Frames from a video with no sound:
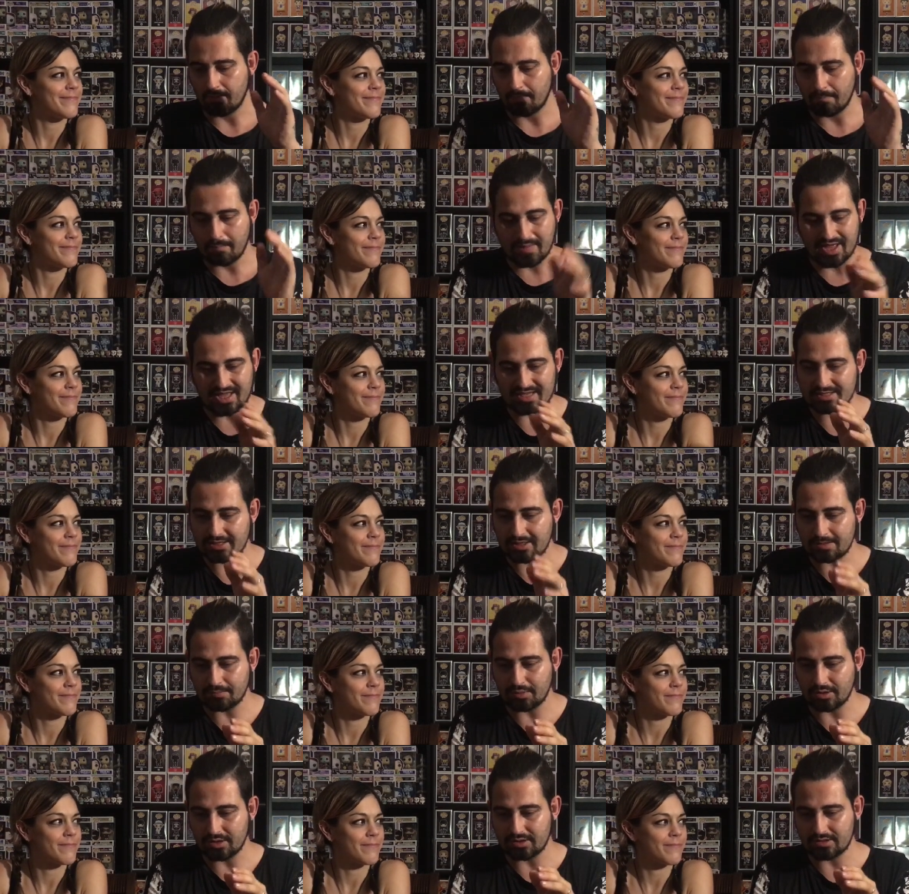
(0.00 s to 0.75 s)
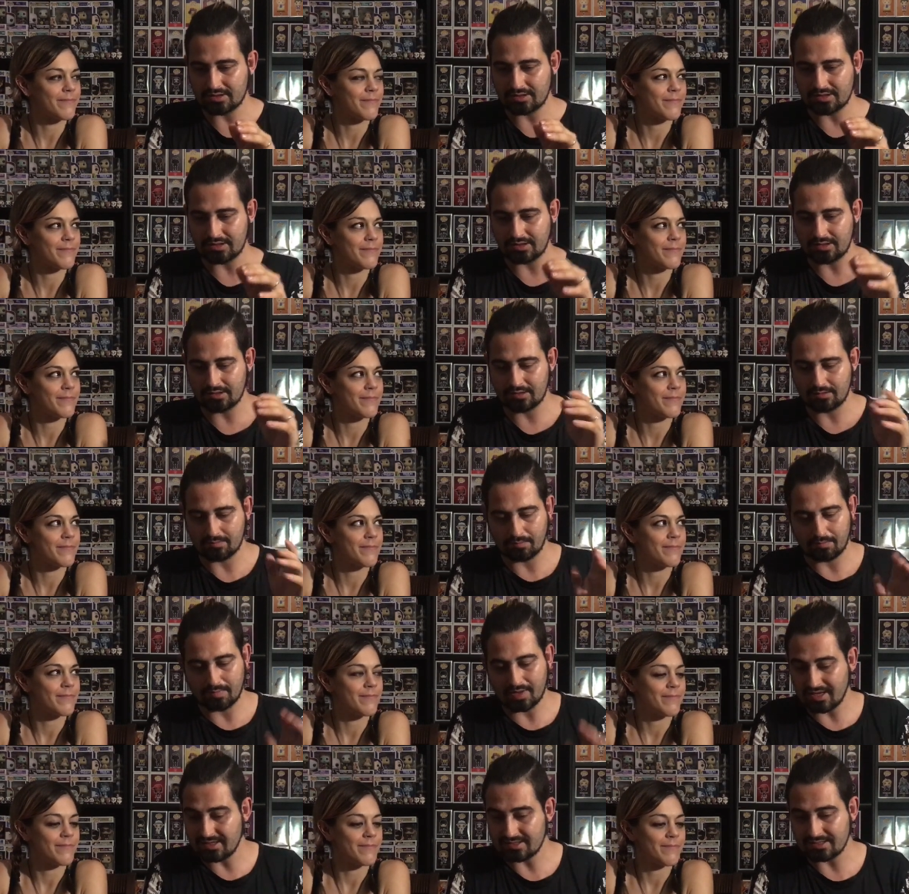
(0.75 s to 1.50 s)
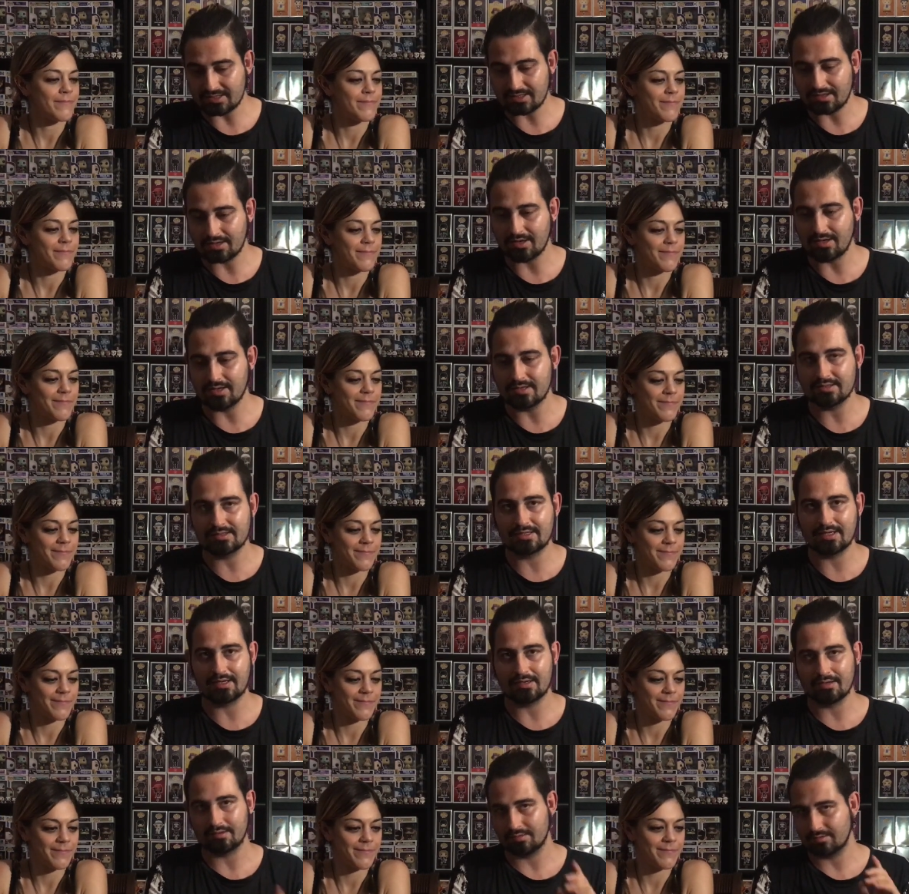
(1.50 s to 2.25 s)
Speaker 1: Amazing person, amazing
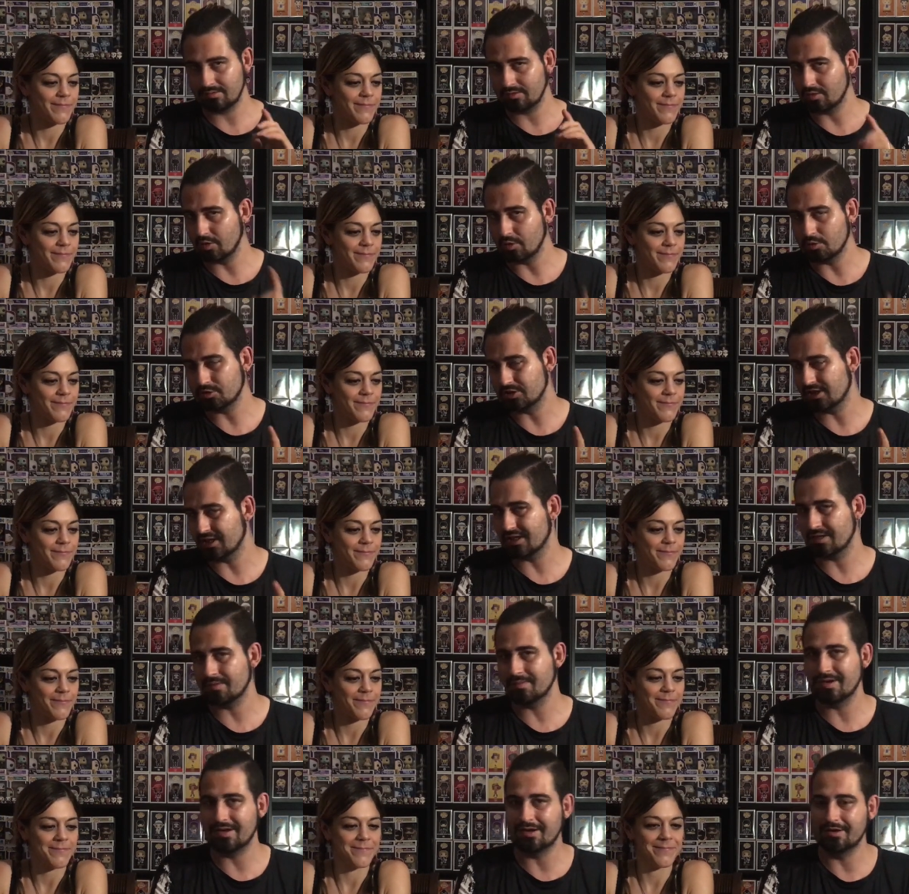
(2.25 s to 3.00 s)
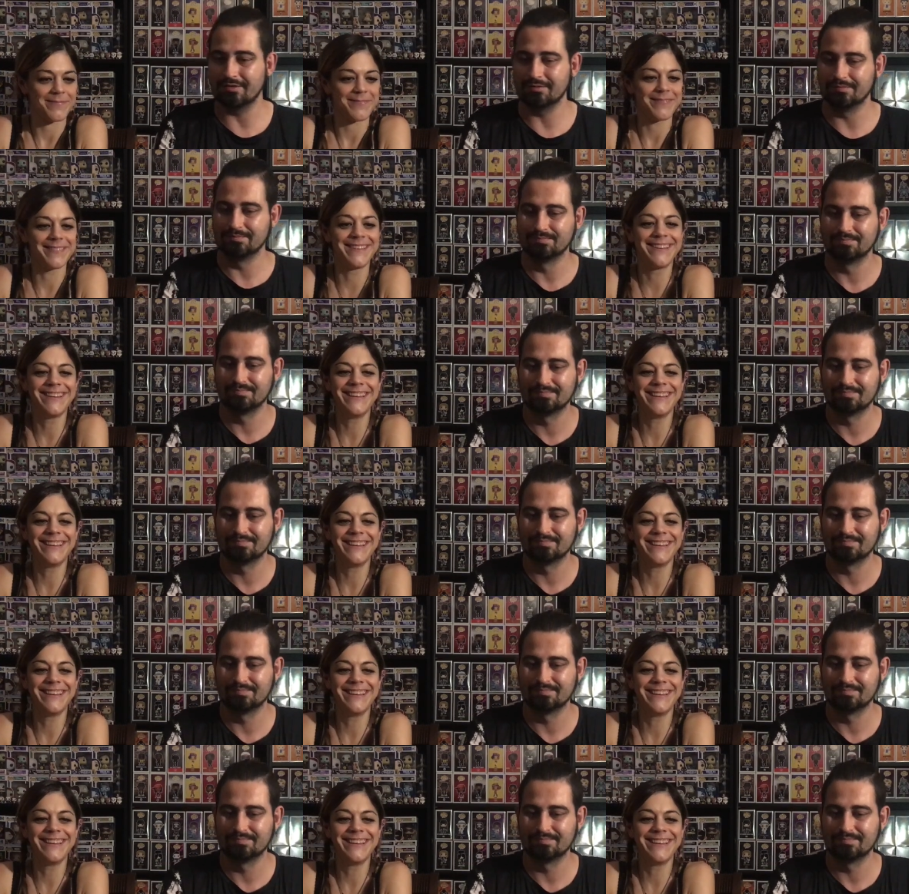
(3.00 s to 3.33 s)
content. Go check him out.